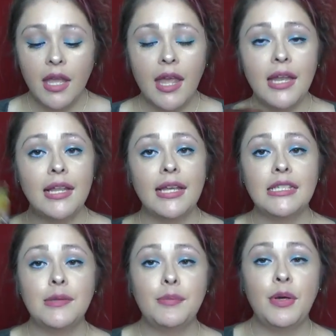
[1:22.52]
and I like
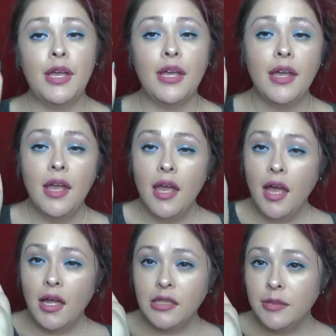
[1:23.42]
to put
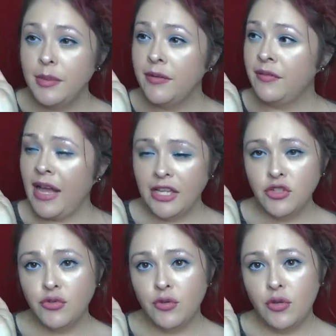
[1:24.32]
a little bit of
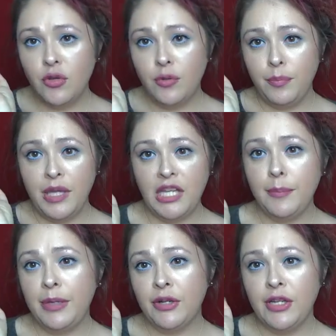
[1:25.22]
natural peanut
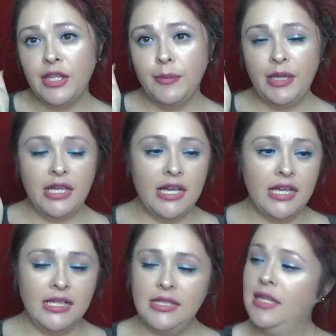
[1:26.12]
butter on there
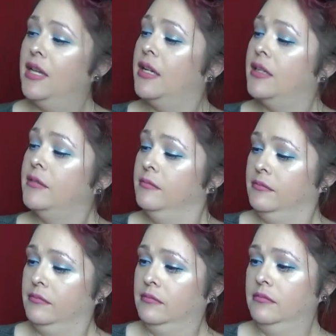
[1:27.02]
because
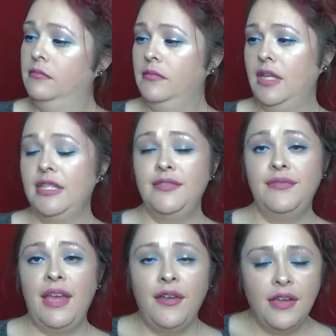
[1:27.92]
it's
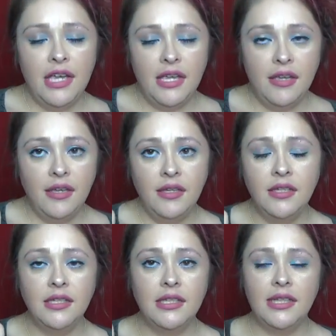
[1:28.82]
very
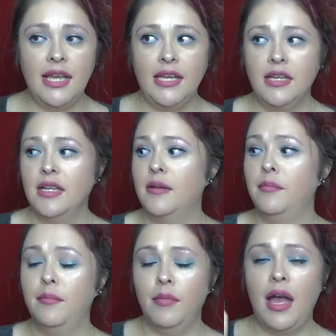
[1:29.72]
like
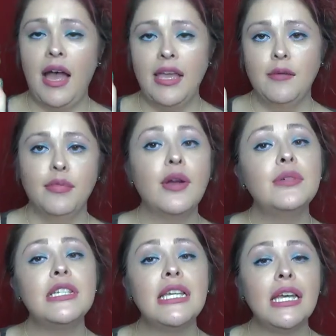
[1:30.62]
high in
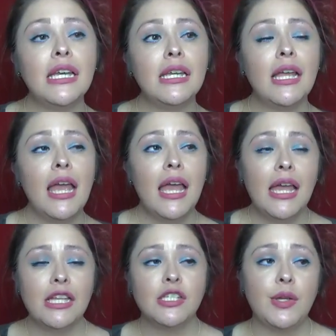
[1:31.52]
protein,
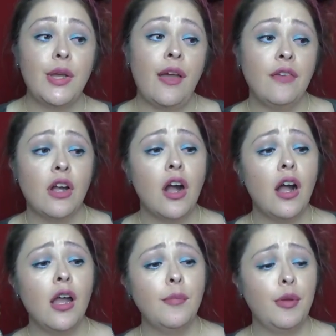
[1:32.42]
and so you have your
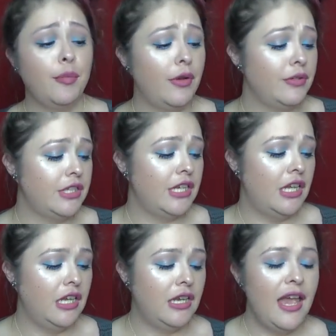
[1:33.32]
carb, your
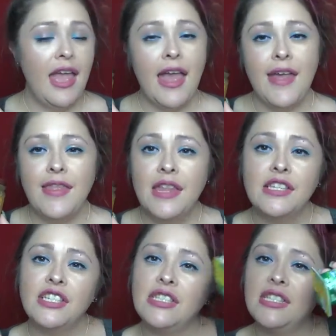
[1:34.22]
protein, and then
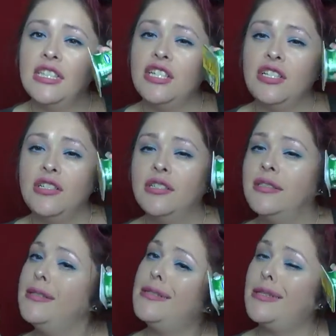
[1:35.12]
just a little
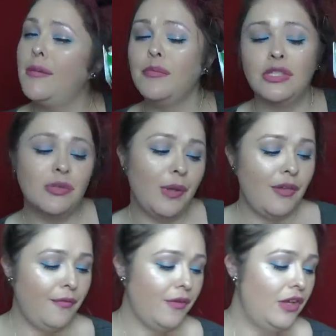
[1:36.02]
something
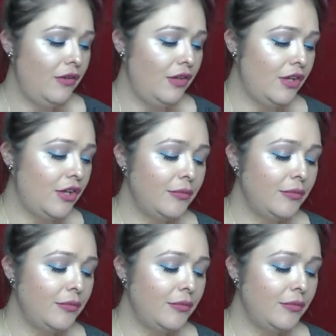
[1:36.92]
sweet for you,